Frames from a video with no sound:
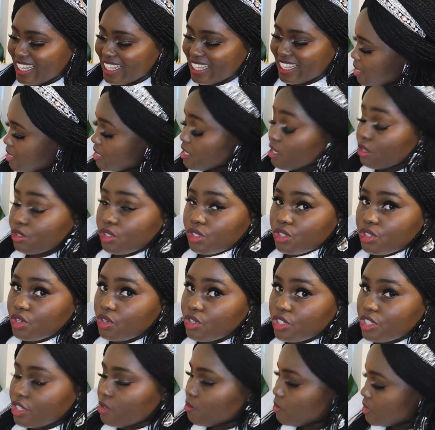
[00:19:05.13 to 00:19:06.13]
My sales
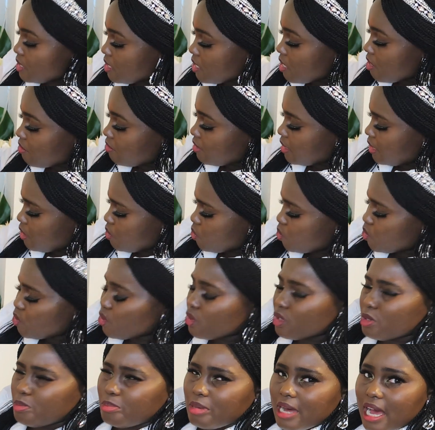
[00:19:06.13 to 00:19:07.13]
associate was lovely. All
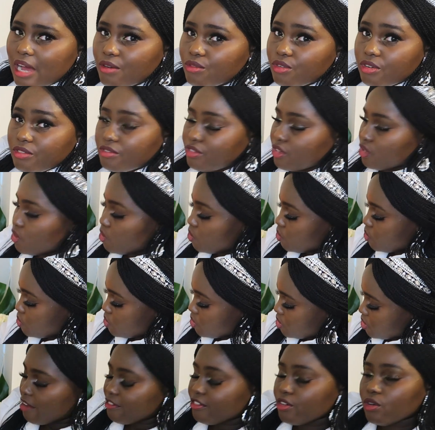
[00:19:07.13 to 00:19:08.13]
those bad
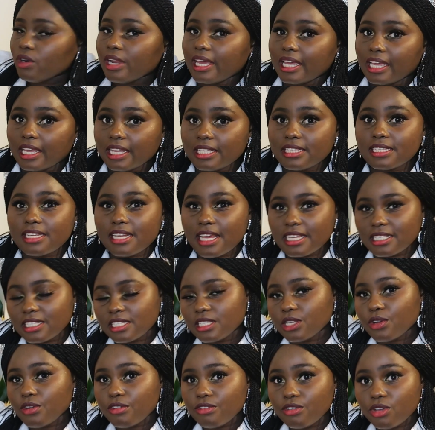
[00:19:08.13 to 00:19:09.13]
reviews, I feel like it's
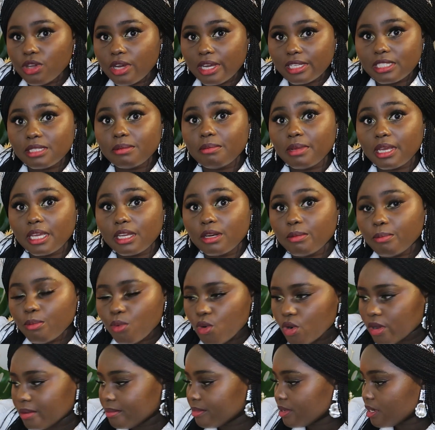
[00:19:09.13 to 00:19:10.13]
necessary for you guys to make an
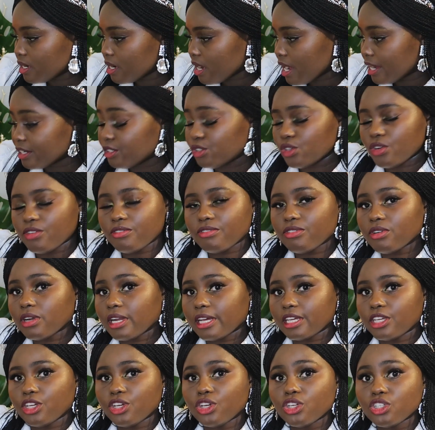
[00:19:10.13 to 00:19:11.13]
appointment. I don't feel
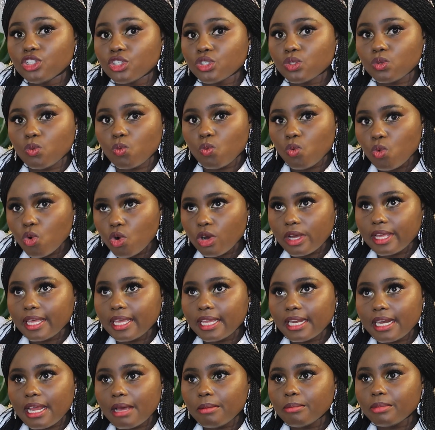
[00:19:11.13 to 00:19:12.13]
like you can just walk
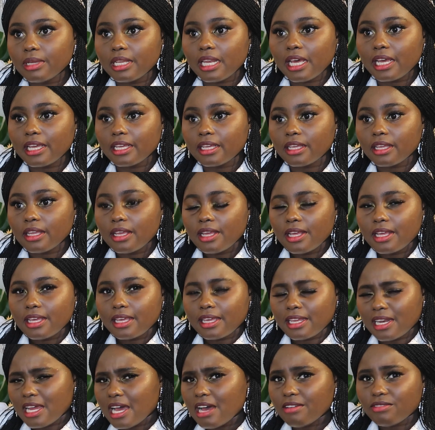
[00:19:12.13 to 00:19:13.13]
in and be like,
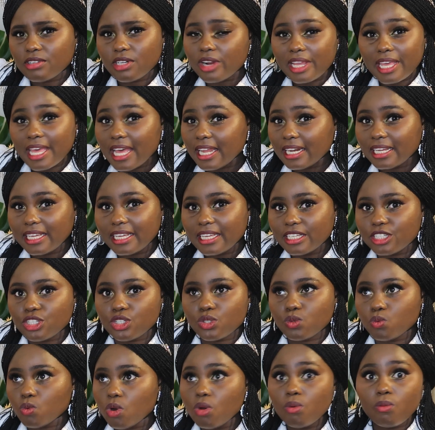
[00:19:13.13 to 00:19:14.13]
can I have a Kelly? It
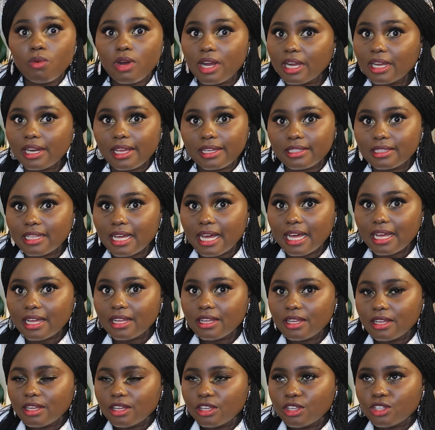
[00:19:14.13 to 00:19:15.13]
just won't work like that.
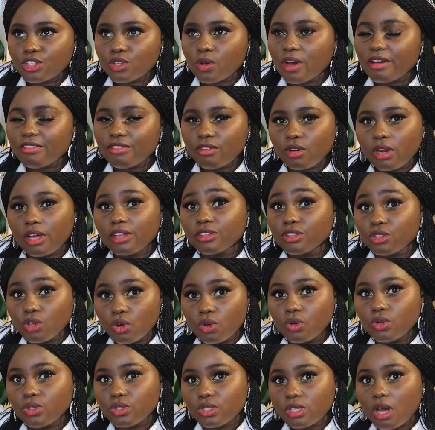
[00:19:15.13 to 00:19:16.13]
So I feel like
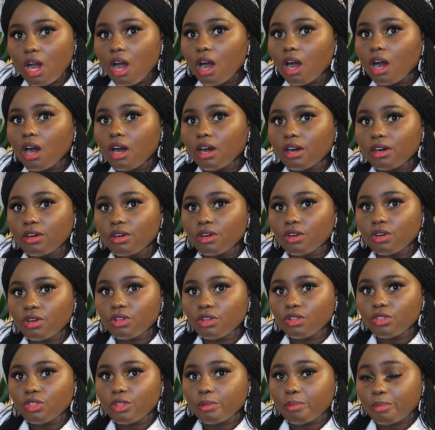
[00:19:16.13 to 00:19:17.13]
those are
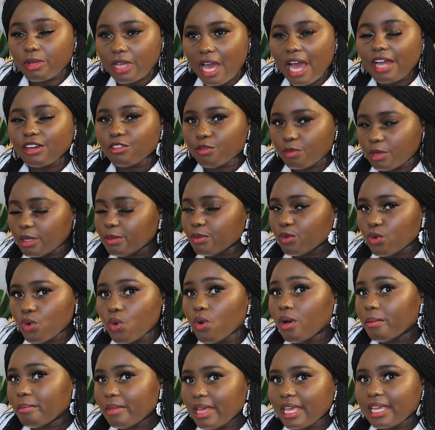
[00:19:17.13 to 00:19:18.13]
the kind of people who
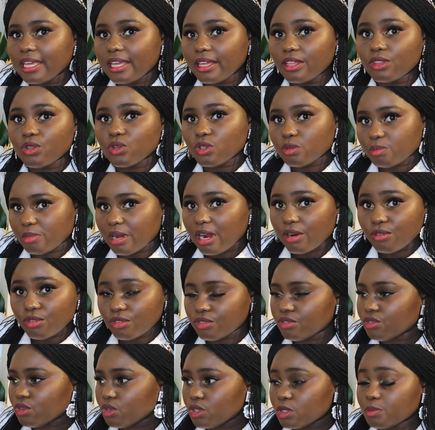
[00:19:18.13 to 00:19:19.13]
are making those bad
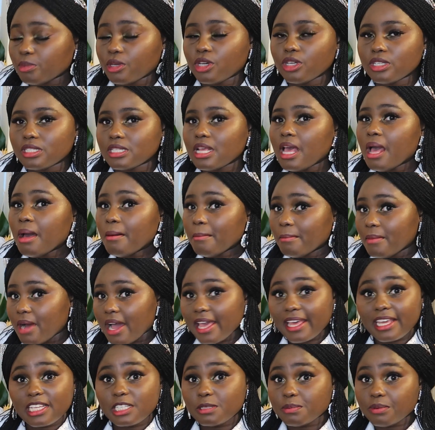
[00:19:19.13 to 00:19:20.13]
reviews, because
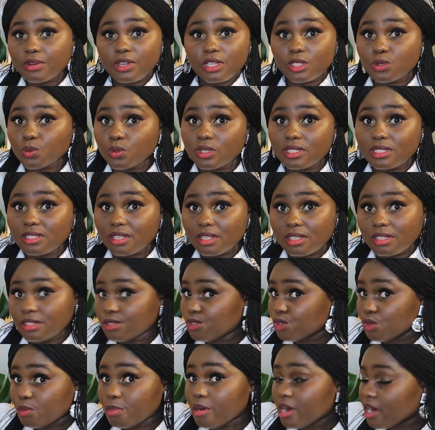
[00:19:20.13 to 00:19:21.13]
my experience was
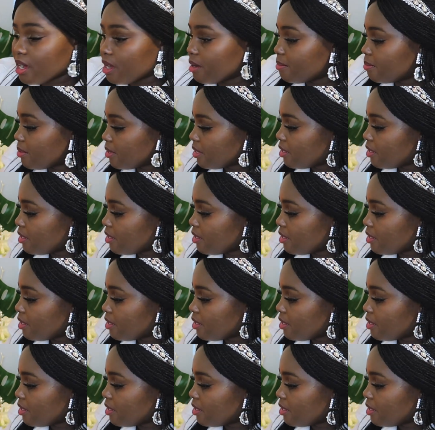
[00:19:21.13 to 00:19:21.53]
superb.